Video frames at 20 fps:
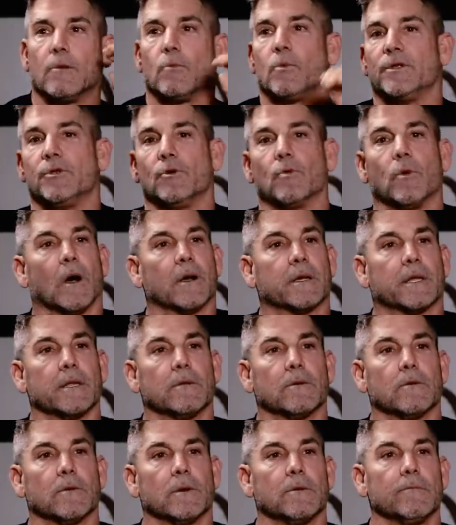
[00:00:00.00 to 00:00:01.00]
When you walk
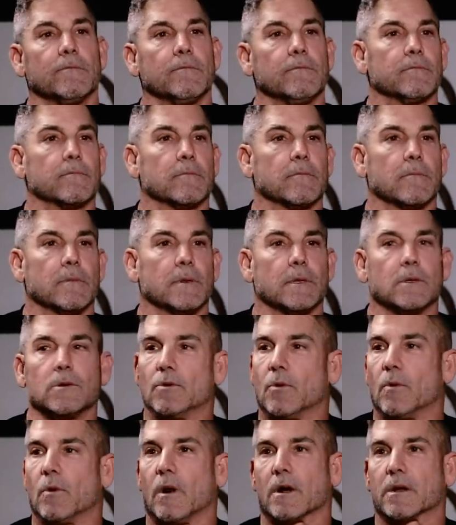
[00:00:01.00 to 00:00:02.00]
in the room, mm-hmm.
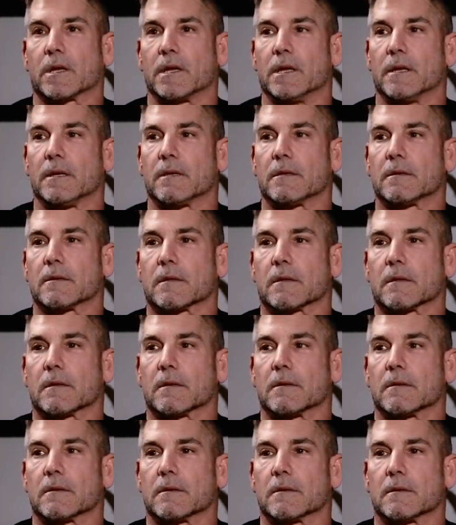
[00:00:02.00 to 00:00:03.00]
you'll walk in.
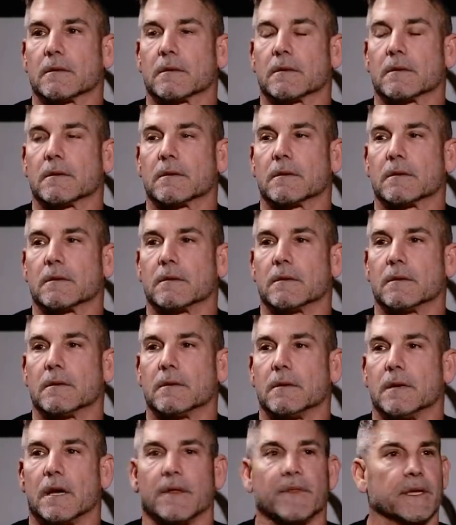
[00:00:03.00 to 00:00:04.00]

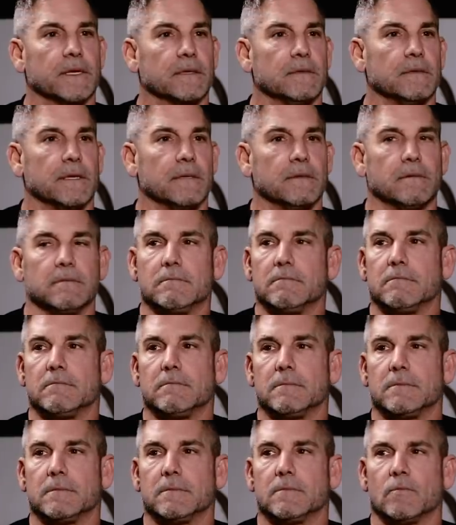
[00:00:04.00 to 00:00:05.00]
I think
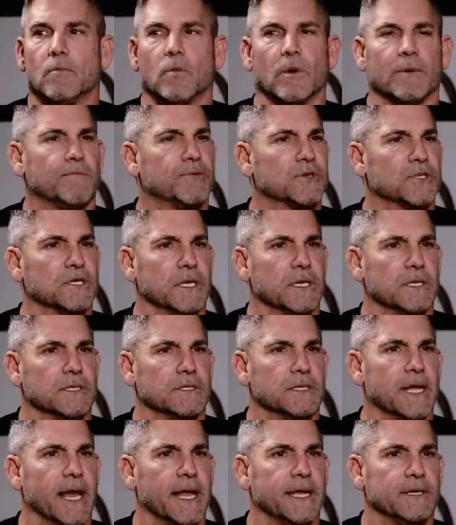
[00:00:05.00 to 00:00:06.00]
what
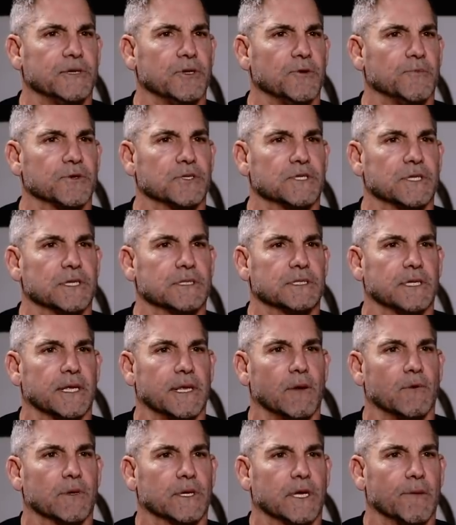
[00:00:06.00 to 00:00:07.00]
percentage? Ninety-two percent
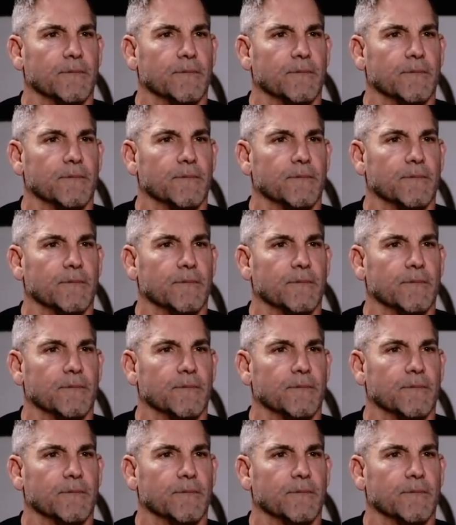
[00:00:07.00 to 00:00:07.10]
said they would